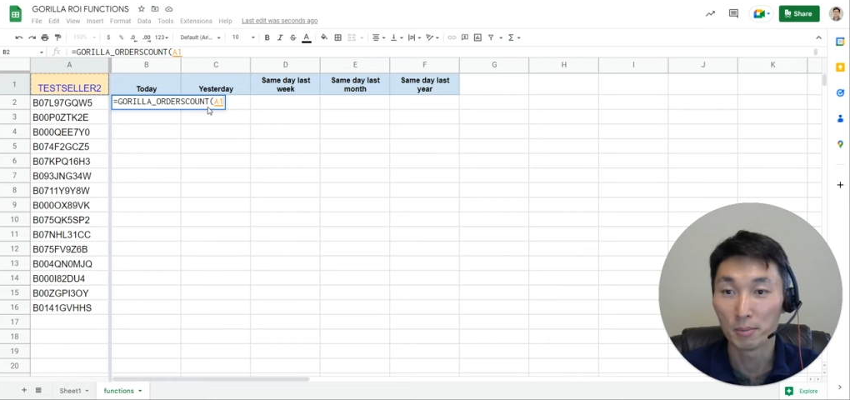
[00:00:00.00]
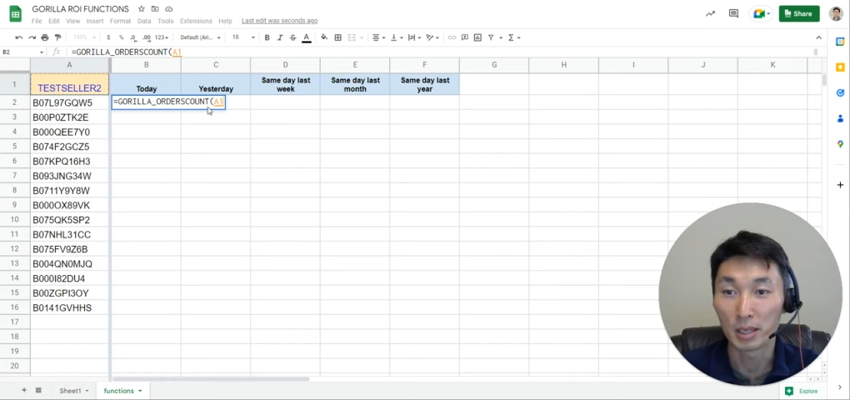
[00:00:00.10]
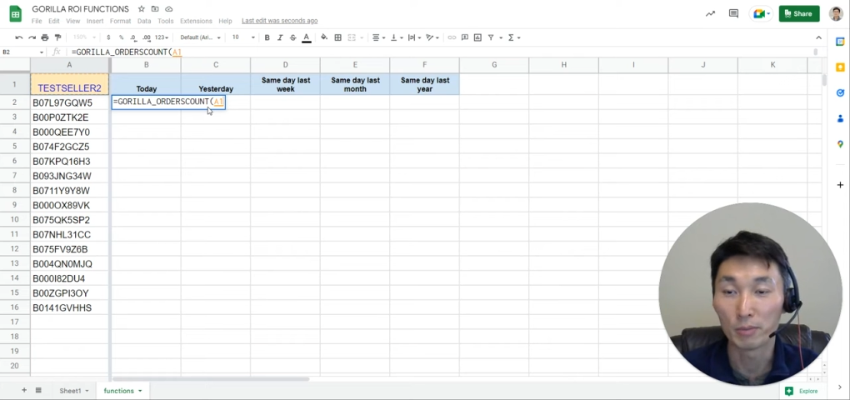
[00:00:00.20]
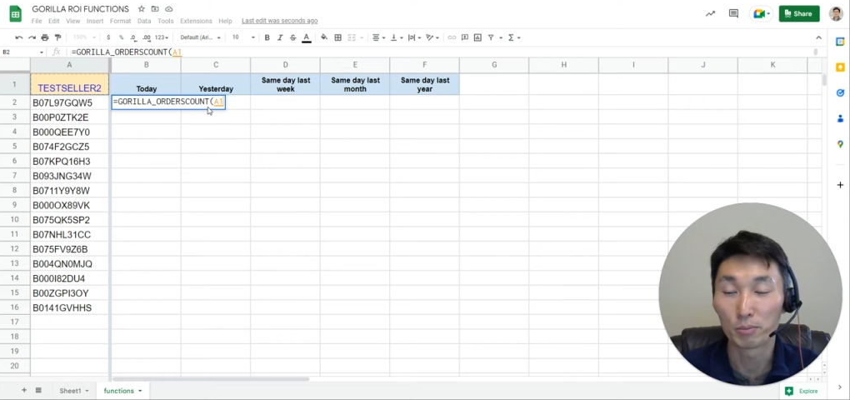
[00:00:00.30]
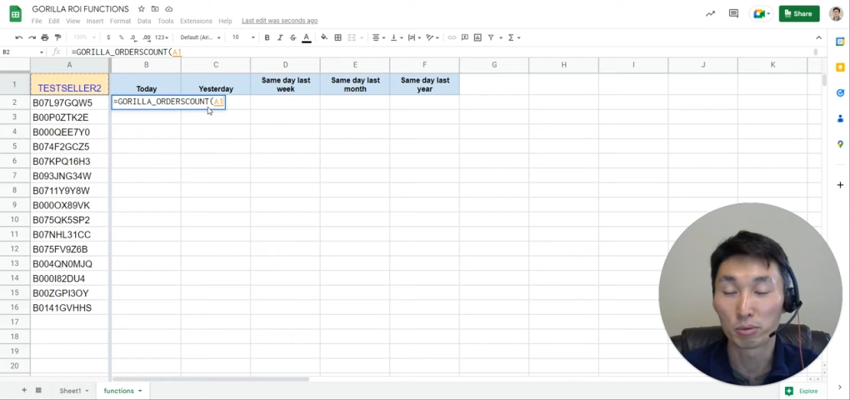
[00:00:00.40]

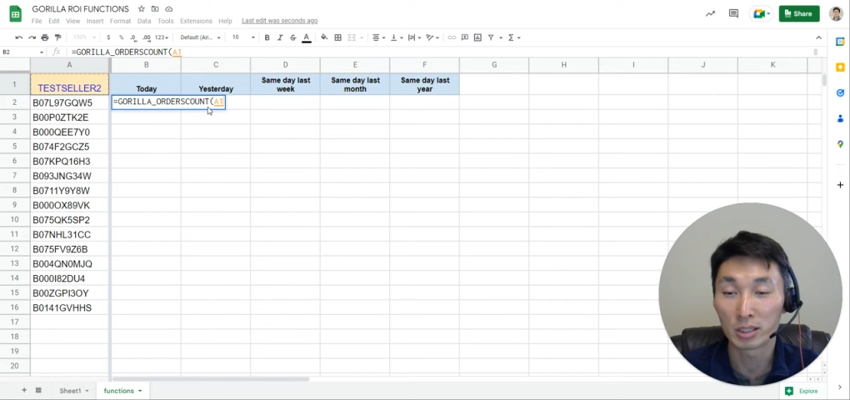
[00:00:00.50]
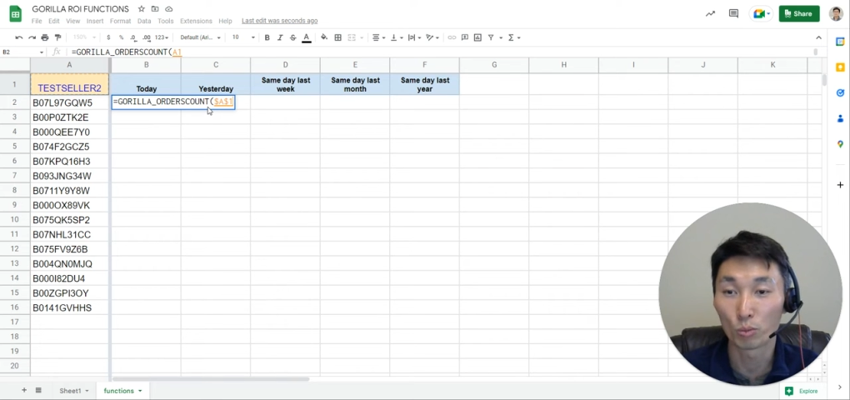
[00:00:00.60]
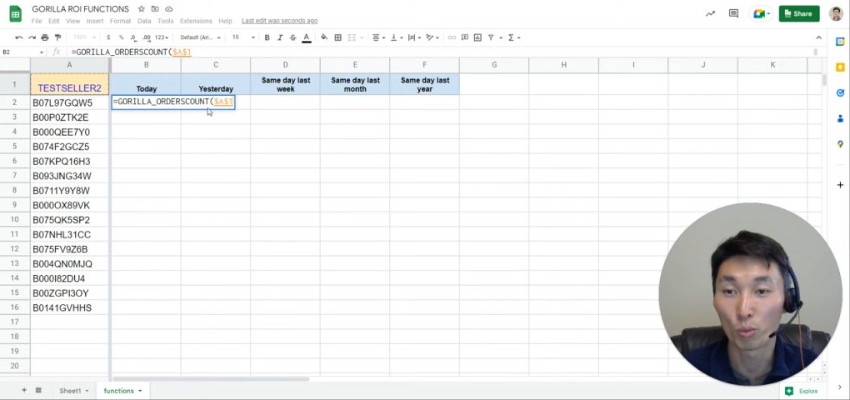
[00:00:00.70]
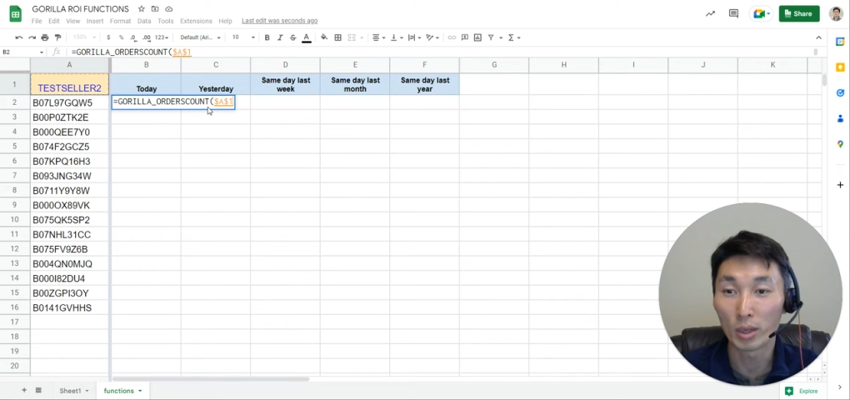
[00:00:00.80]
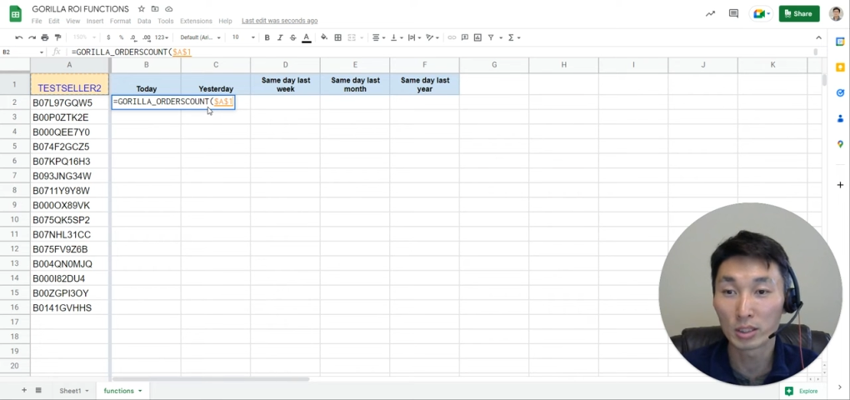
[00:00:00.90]
But you press
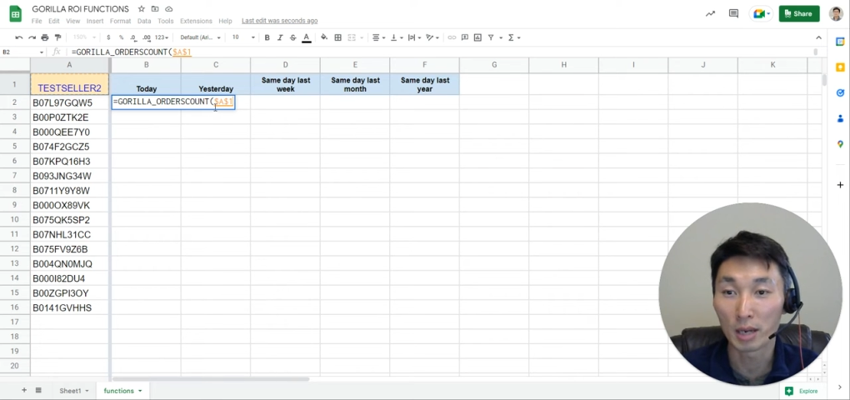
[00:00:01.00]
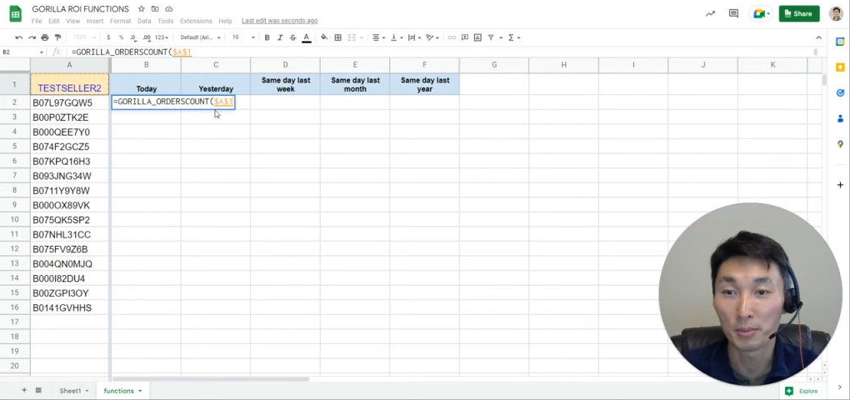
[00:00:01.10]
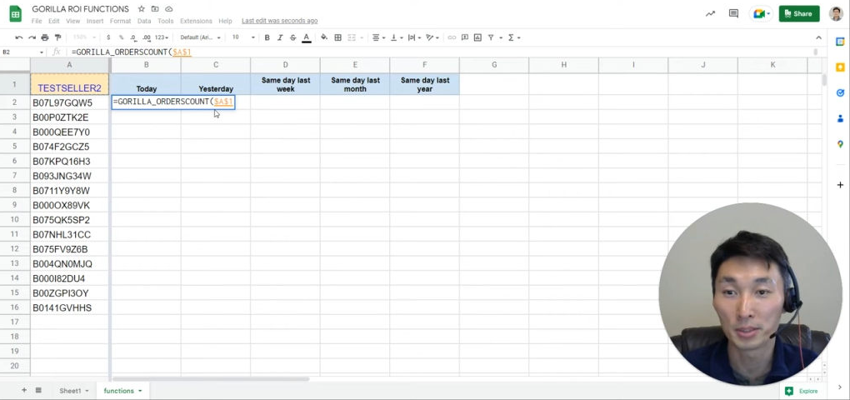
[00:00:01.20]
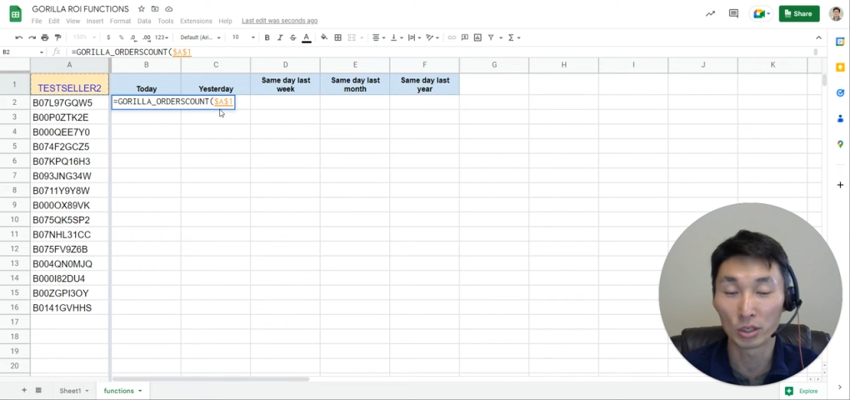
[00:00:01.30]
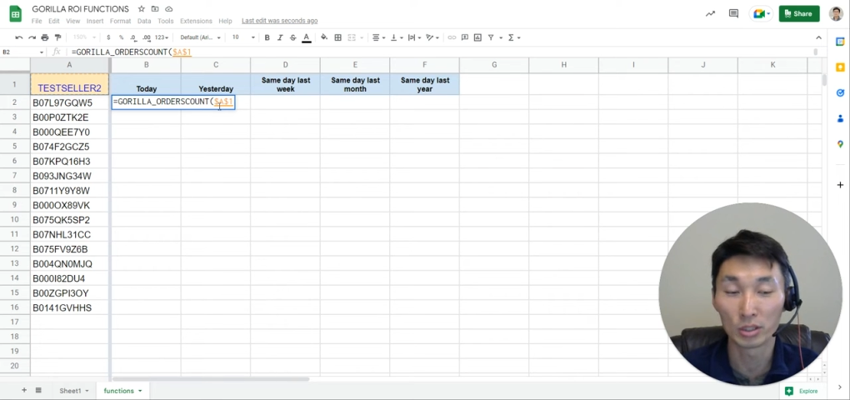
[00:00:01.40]
it one
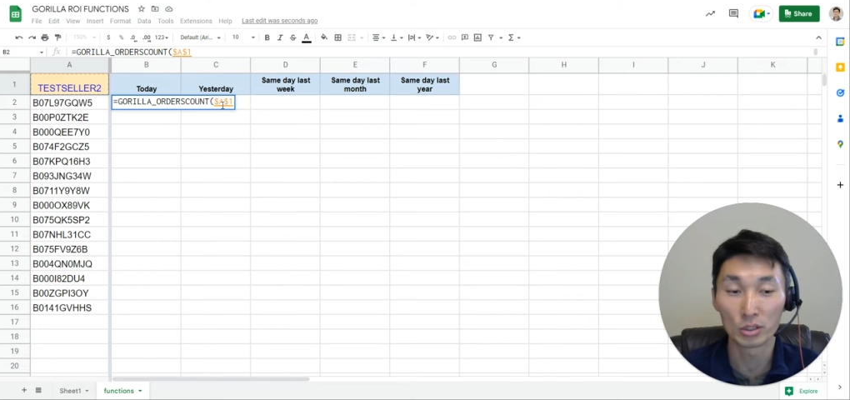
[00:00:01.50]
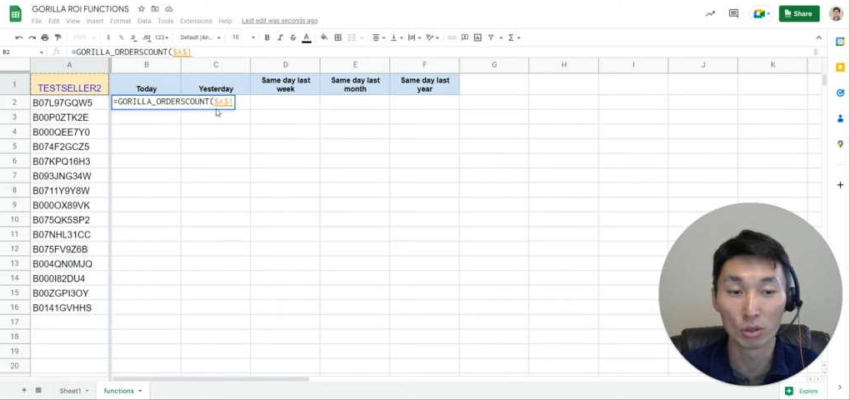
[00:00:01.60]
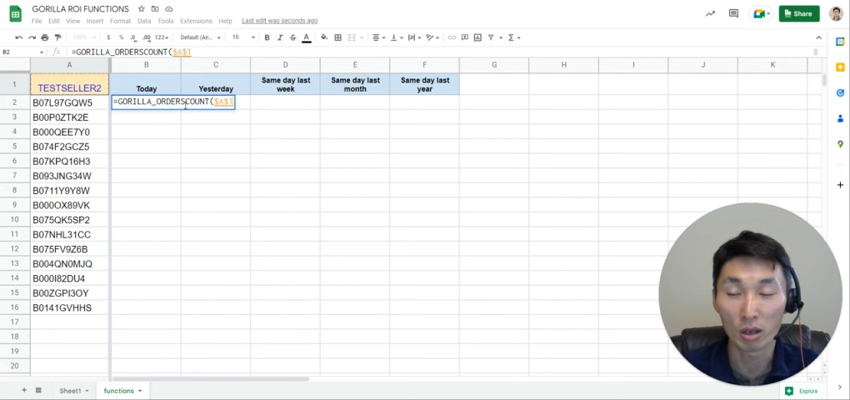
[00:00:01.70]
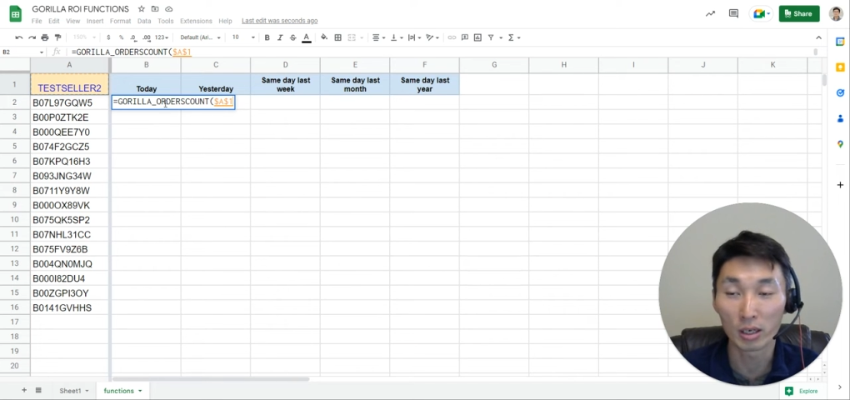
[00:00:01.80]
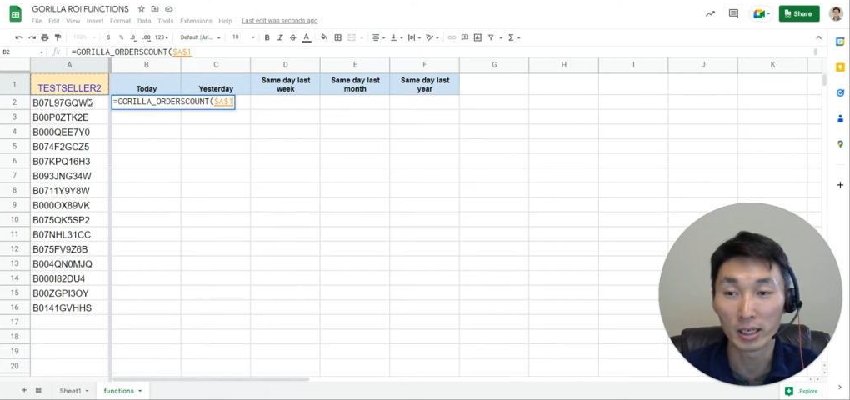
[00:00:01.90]
time, it's going to
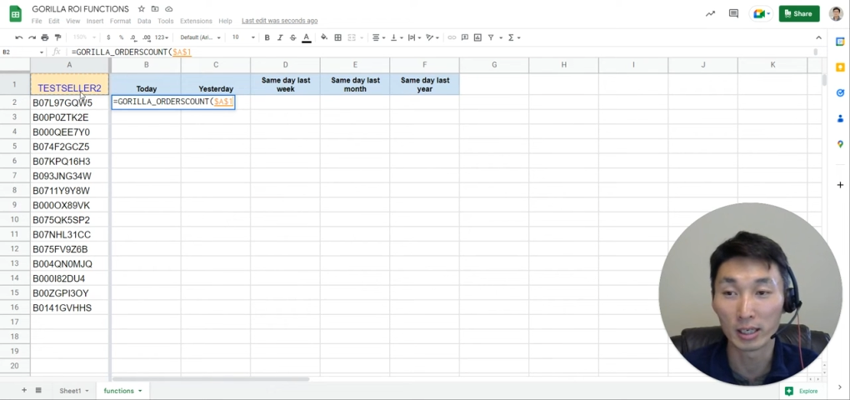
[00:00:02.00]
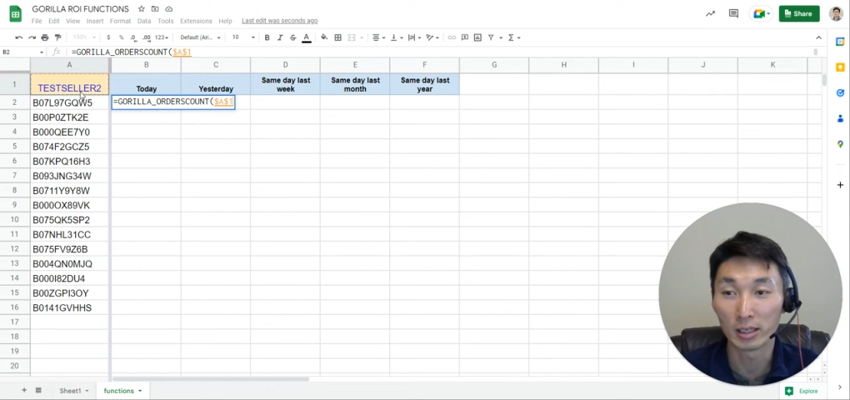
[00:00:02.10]
lock it in,